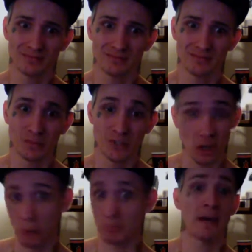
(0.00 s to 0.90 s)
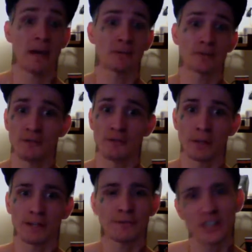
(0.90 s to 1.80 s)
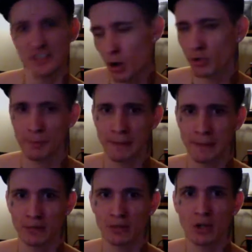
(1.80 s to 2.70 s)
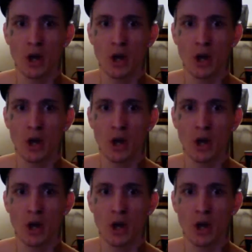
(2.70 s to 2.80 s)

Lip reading: Do we just open the bathrooms for everybody, for a small group of people,